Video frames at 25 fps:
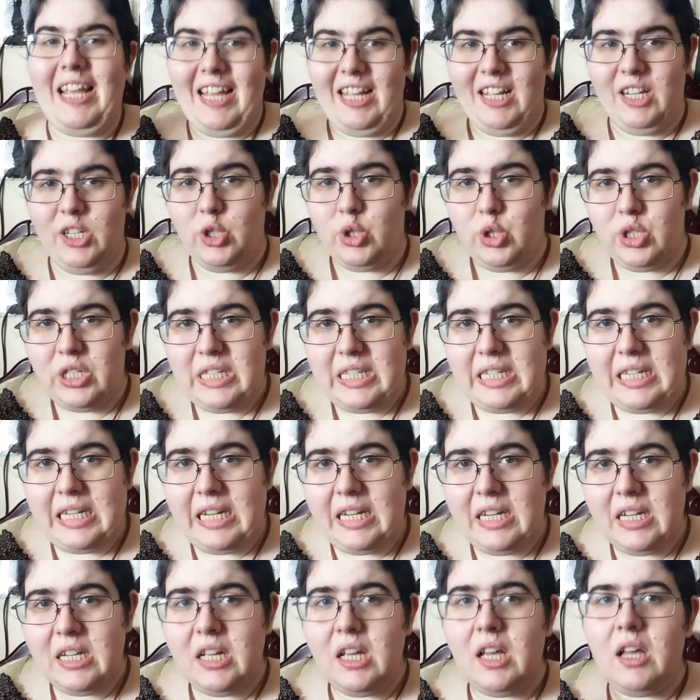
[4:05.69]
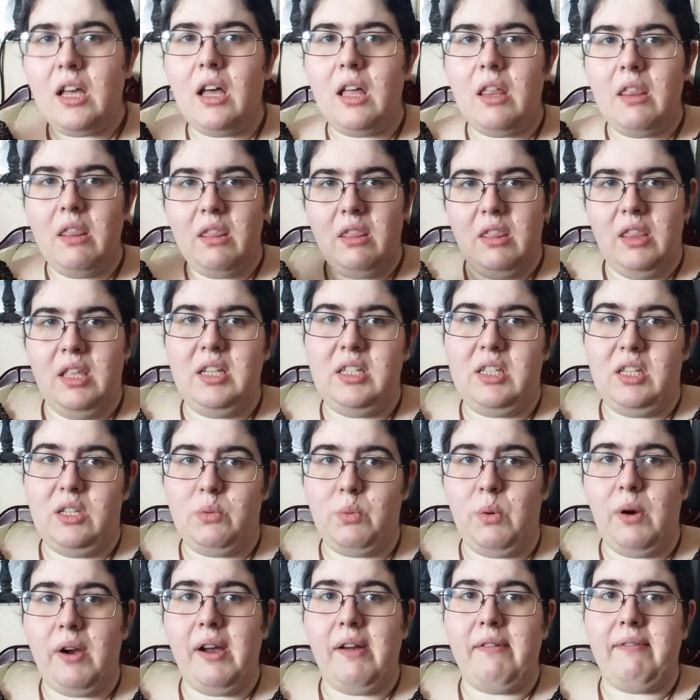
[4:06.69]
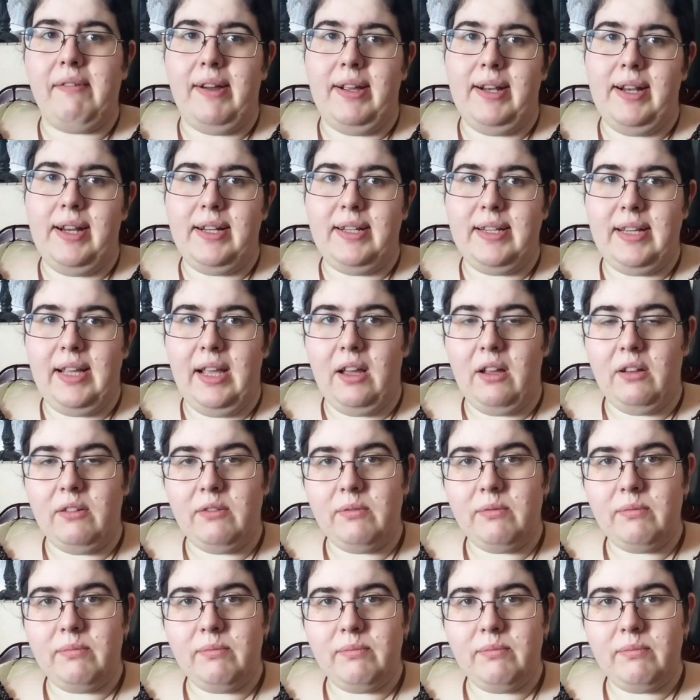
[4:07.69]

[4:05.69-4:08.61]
interesting? This is where I write it down.